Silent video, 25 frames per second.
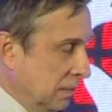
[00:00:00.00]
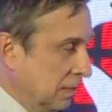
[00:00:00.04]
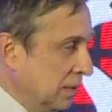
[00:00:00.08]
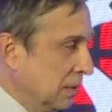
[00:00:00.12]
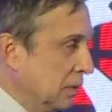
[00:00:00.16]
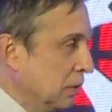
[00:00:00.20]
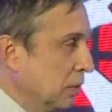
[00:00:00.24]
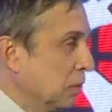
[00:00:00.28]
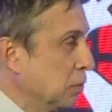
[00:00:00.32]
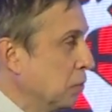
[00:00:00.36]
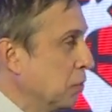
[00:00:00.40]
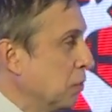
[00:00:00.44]

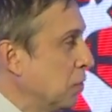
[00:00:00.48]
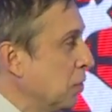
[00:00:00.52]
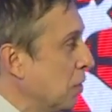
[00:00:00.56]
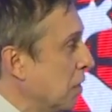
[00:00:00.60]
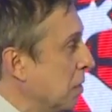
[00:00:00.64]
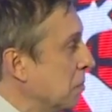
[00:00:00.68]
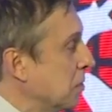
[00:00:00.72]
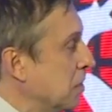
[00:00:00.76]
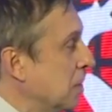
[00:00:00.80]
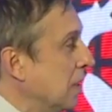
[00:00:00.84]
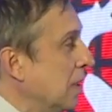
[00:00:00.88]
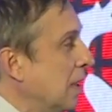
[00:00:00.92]
in good
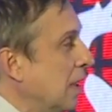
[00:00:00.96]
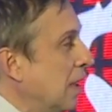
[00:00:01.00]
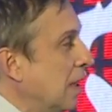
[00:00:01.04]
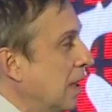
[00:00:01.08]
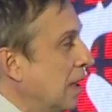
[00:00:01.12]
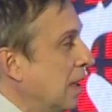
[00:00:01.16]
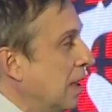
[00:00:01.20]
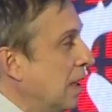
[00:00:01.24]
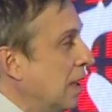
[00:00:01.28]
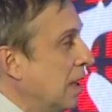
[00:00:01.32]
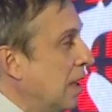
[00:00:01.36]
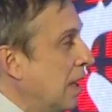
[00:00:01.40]
terms,
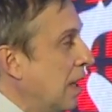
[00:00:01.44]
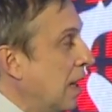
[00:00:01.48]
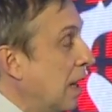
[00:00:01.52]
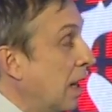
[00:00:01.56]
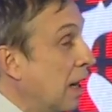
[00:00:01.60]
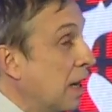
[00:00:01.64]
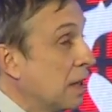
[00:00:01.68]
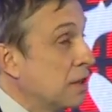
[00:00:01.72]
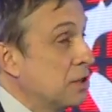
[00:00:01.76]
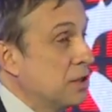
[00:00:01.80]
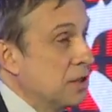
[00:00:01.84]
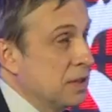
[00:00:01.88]

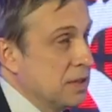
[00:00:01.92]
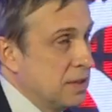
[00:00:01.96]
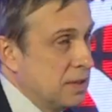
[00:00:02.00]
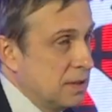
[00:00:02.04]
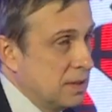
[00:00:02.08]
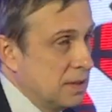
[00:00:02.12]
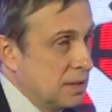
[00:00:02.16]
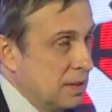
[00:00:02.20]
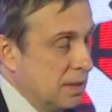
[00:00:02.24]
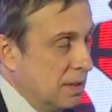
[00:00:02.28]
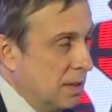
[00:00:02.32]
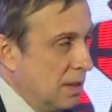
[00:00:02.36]

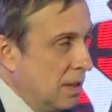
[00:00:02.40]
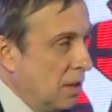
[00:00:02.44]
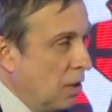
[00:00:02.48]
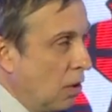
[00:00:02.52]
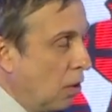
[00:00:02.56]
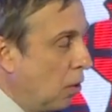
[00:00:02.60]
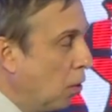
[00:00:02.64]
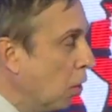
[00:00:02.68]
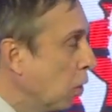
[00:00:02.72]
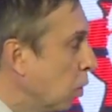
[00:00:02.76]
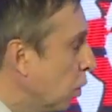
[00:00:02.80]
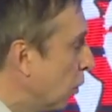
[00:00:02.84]
artists,
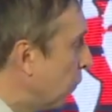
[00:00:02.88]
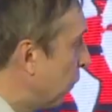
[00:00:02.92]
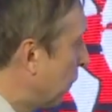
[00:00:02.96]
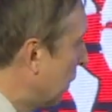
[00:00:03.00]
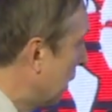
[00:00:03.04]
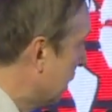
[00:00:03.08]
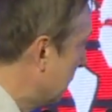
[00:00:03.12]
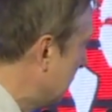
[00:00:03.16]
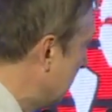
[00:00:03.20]
all of our